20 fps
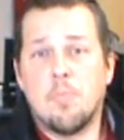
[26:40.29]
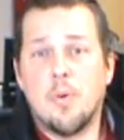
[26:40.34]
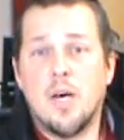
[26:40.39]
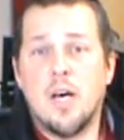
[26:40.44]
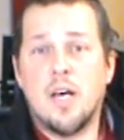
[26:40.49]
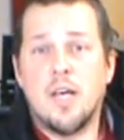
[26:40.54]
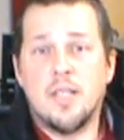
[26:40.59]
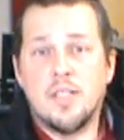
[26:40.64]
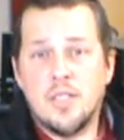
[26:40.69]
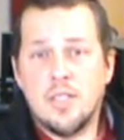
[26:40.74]

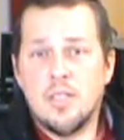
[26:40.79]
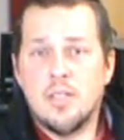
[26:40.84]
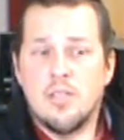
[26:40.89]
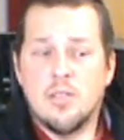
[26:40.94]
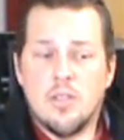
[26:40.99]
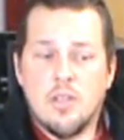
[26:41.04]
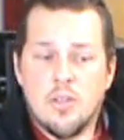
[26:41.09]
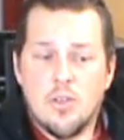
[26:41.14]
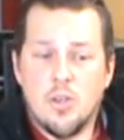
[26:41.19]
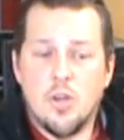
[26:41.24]
but
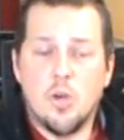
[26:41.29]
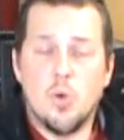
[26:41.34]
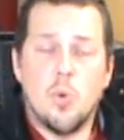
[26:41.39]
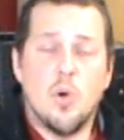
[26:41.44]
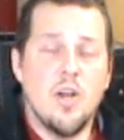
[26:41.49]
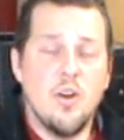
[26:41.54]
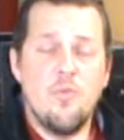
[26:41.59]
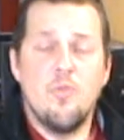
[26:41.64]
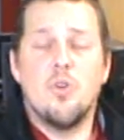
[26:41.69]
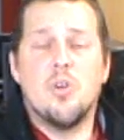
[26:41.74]
there are
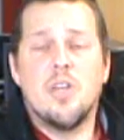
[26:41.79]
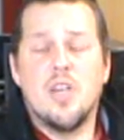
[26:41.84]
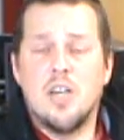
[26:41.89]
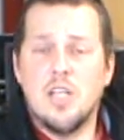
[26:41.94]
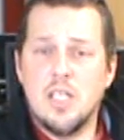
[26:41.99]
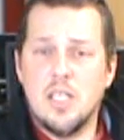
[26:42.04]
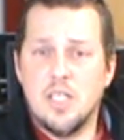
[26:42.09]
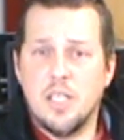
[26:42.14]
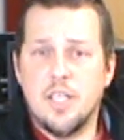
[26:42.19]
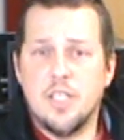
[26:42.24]
quite a few
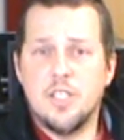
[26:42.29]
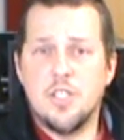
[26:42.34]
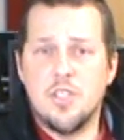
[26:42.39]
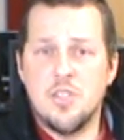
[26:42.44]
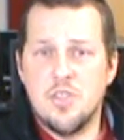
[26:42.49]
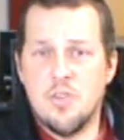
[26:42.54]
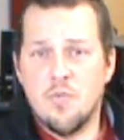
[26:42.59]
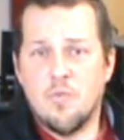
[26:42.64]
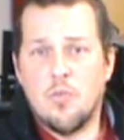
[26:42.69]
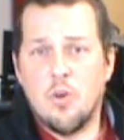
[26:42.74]

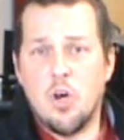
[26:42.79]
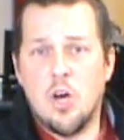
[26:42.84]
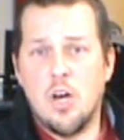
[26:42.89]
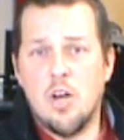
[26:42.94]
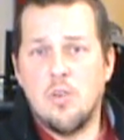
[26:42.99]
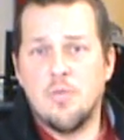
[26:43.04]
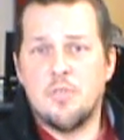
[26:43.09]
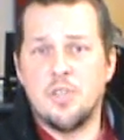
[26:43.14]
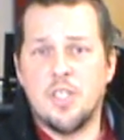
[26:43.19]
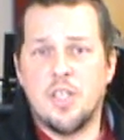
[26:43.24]
calculations
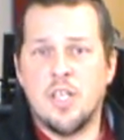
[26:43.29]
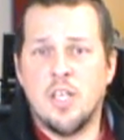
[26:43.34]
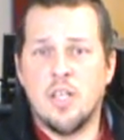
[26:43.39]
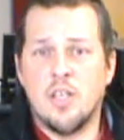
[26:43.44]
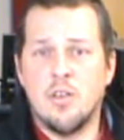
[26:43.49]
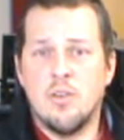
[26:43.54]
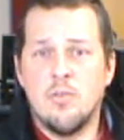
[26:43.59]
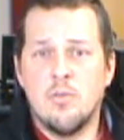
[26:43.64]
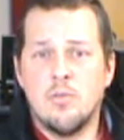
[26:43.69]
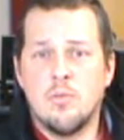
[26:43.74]
involved
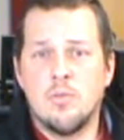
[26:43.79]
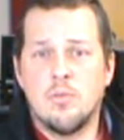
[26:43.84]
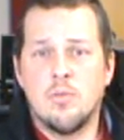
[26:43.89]
in